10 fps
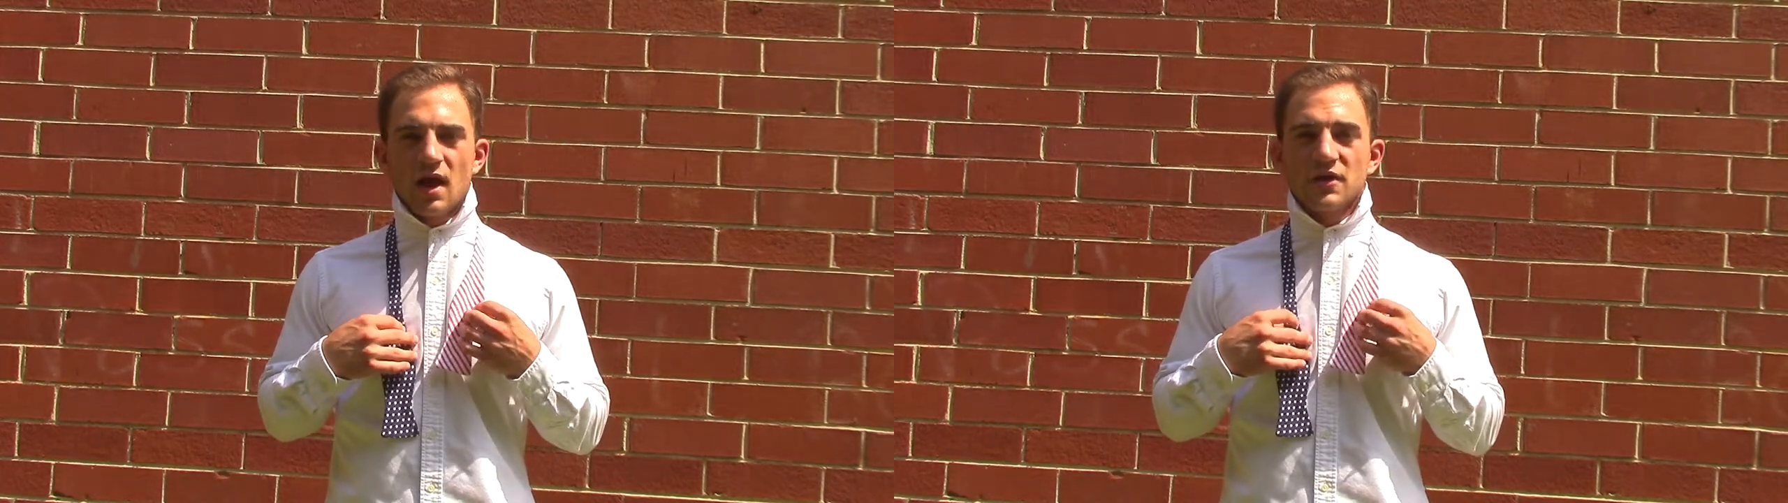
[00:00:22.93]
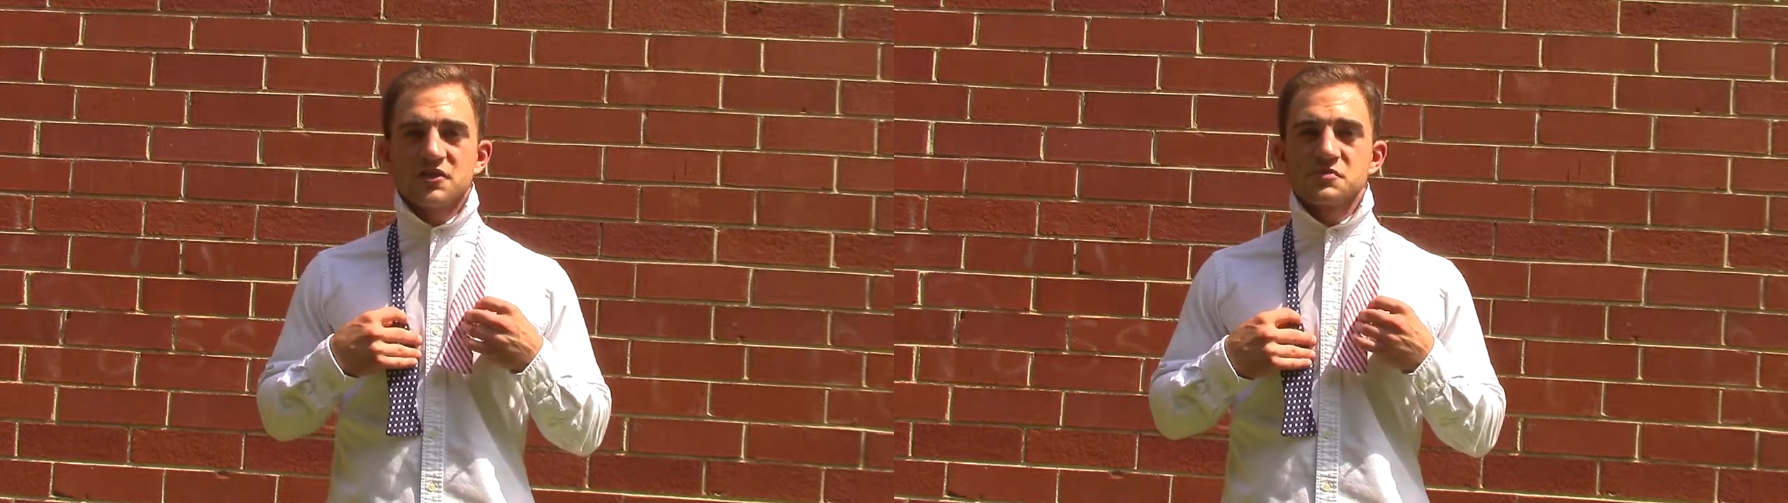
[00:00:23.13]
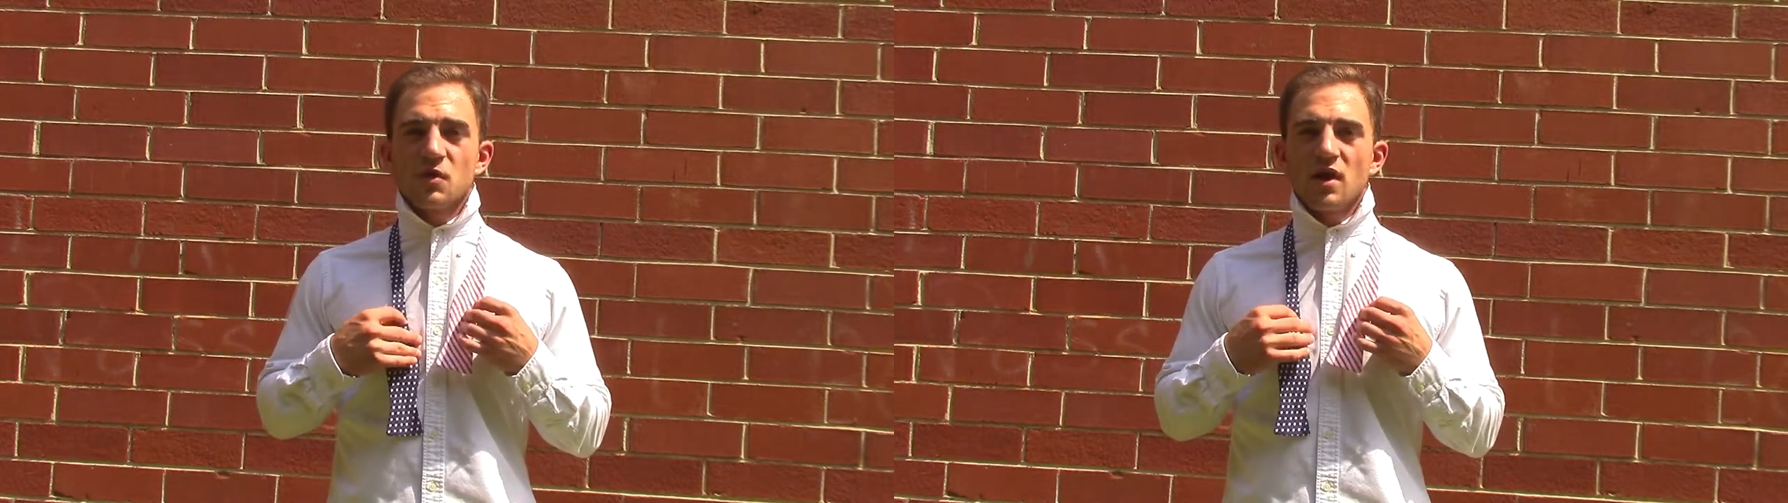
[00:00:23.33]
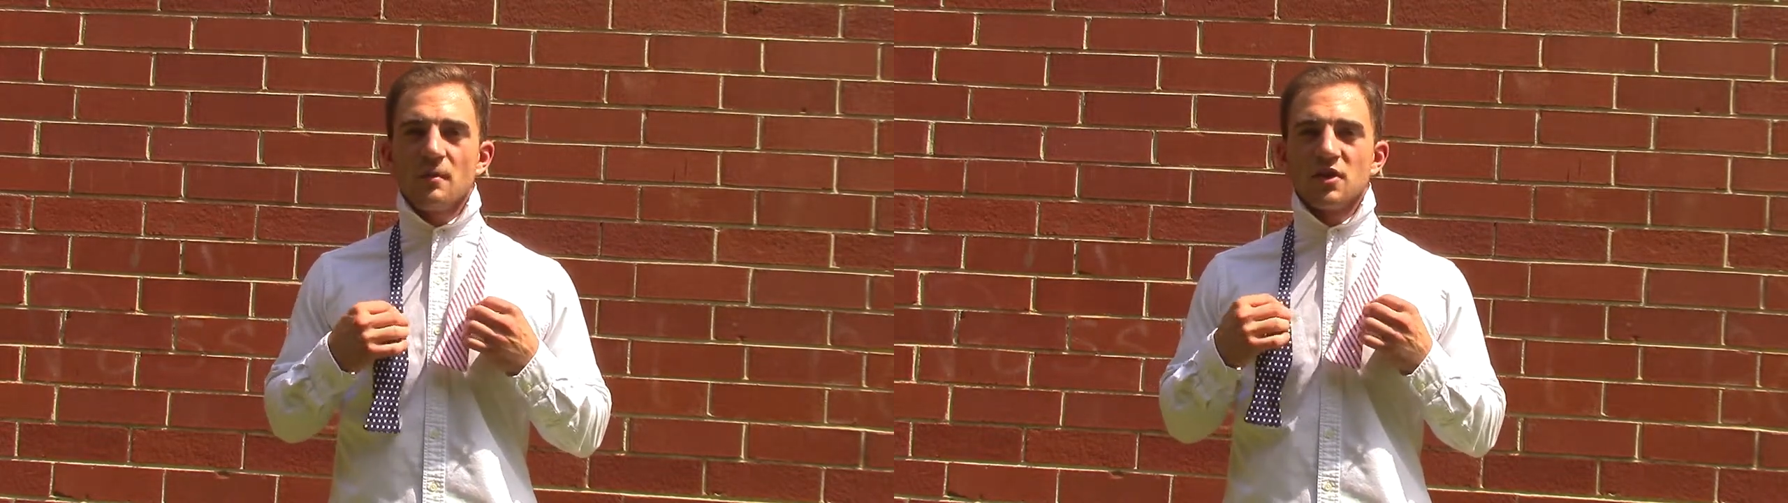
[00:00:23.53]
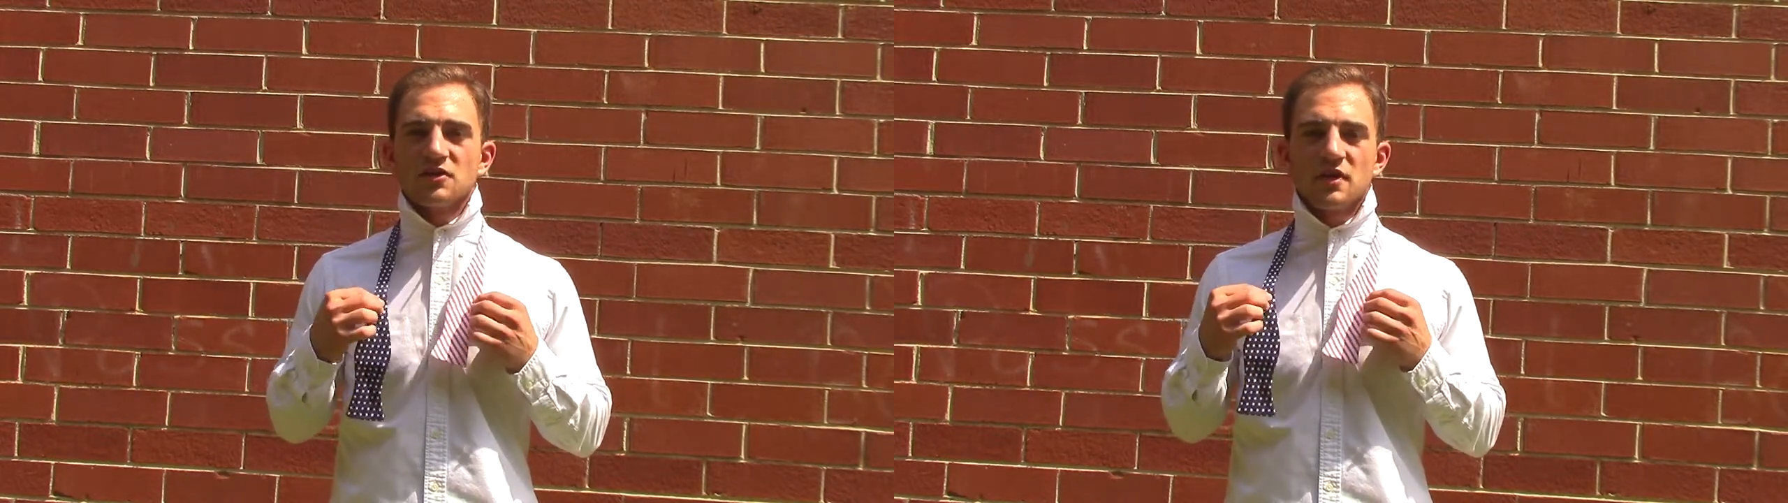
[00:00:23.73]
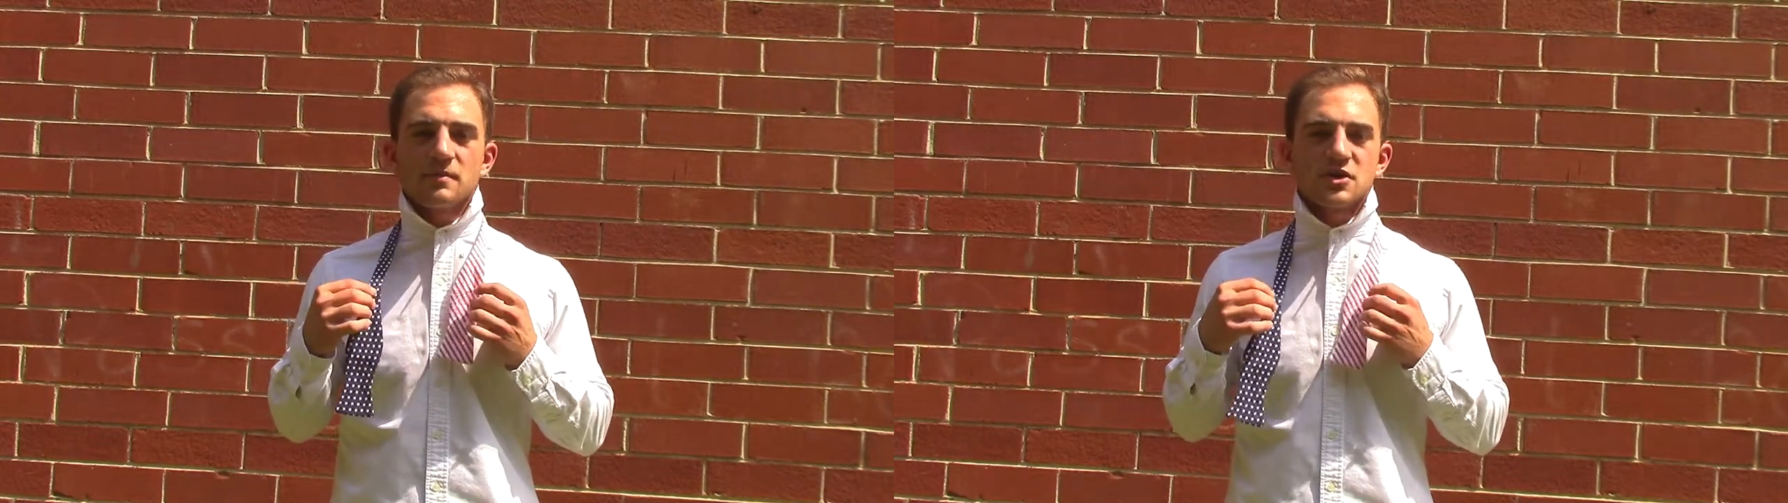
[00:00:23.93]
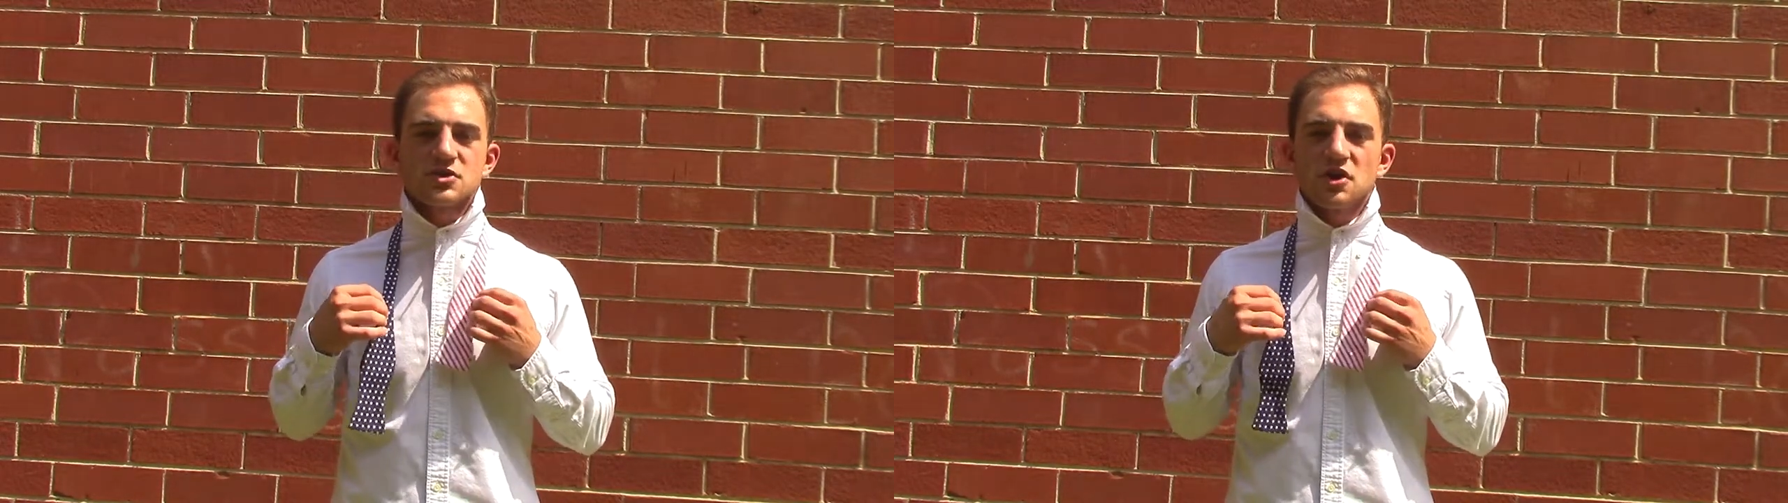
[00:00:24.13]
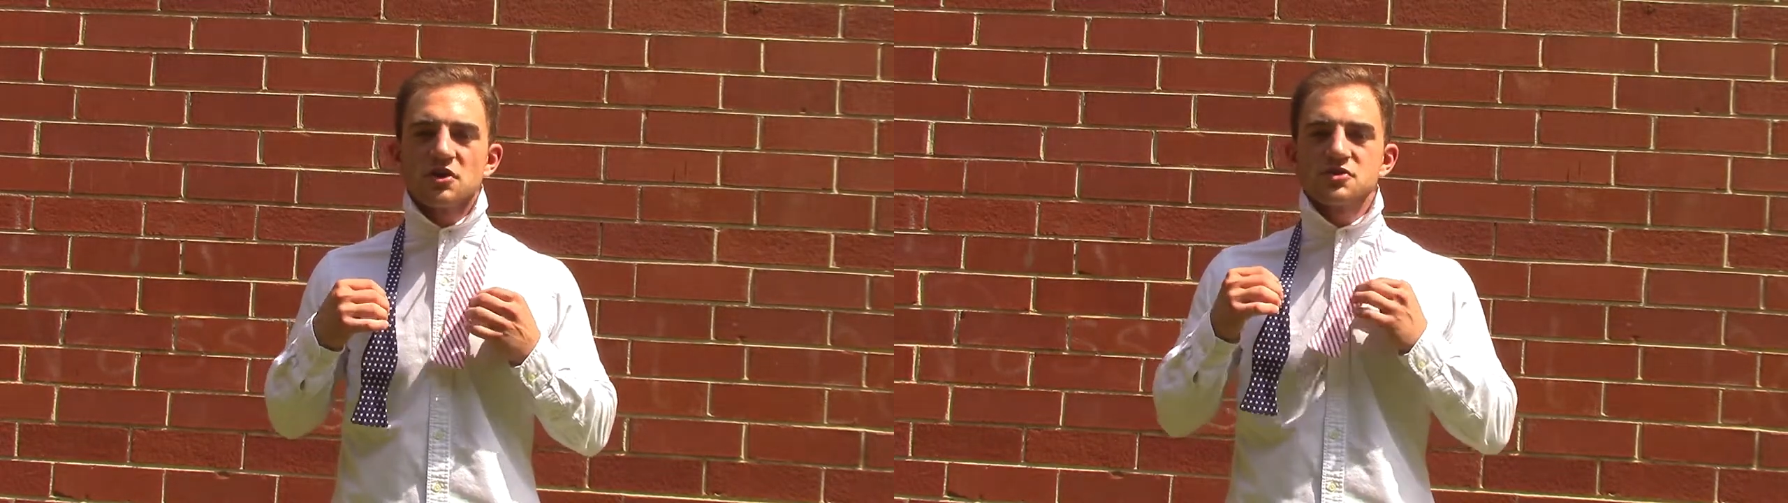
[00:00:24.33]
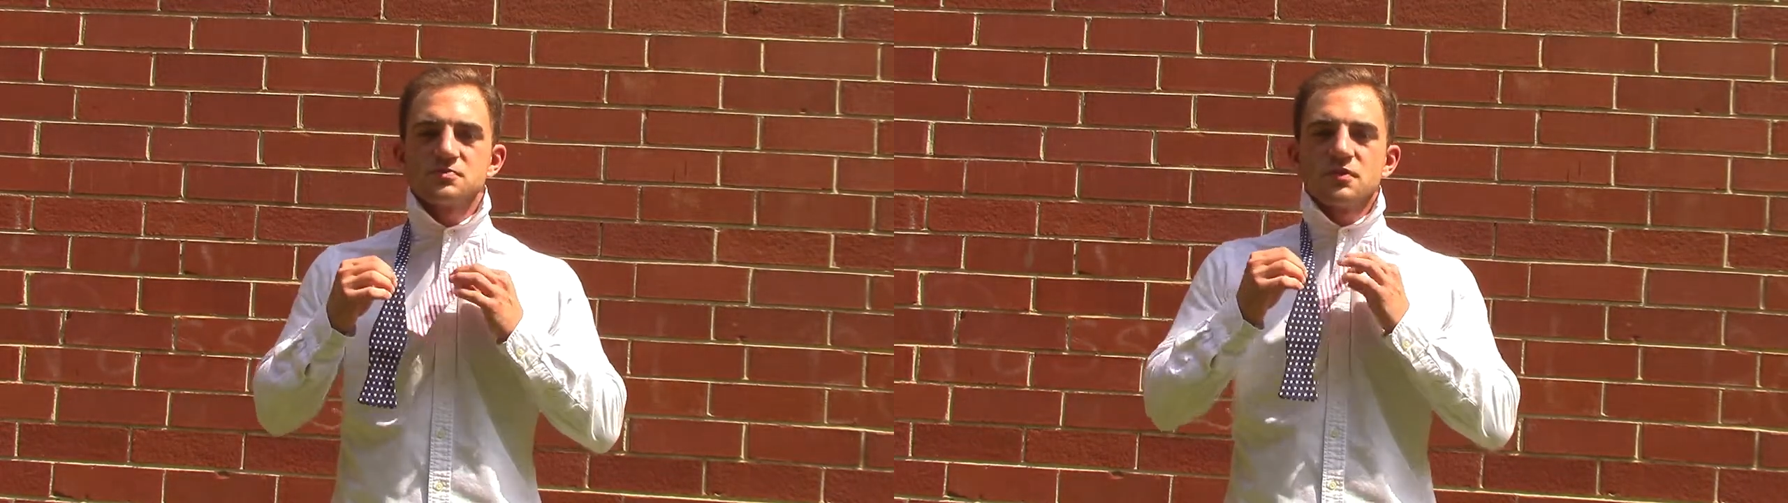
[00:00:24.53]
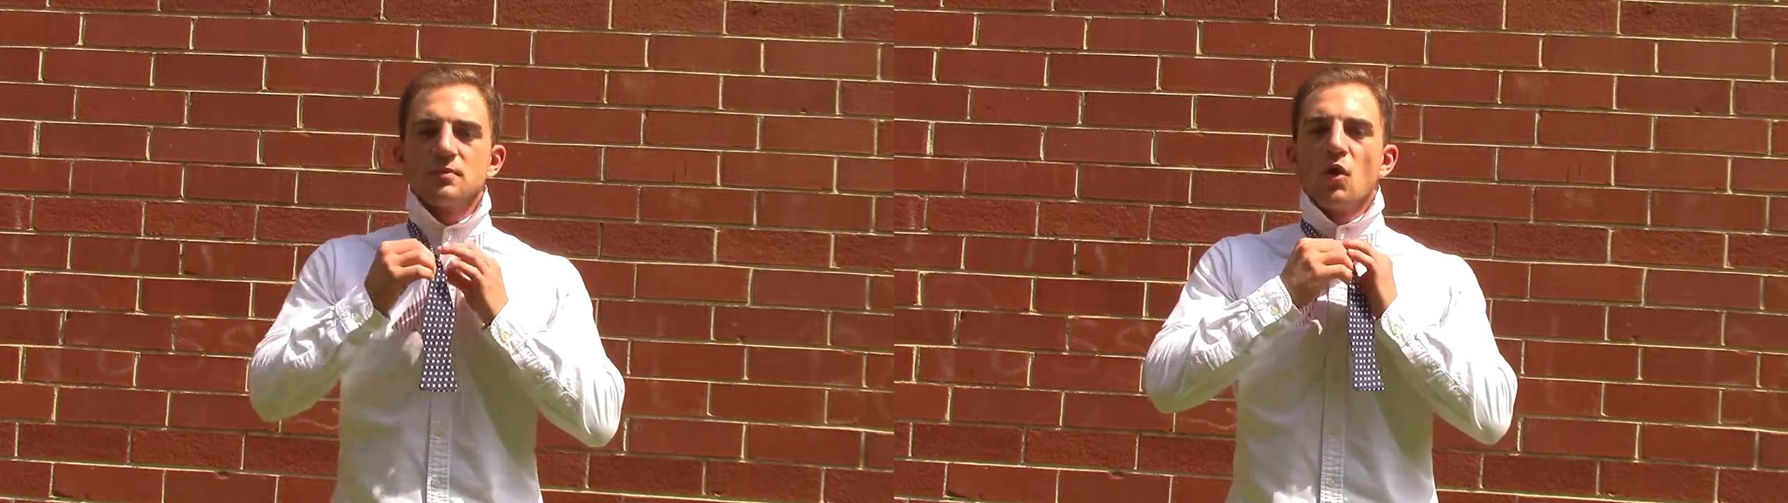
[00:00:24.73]
At this point, I'm going to take my stars
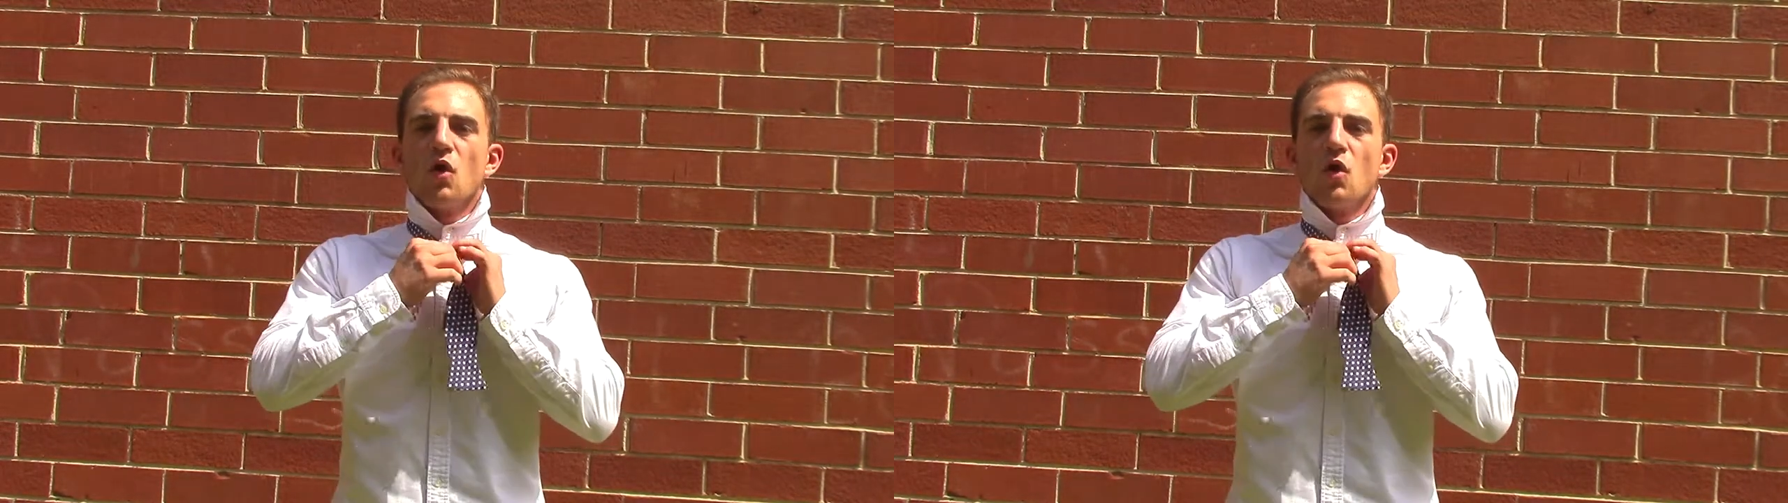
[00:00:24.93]
and put them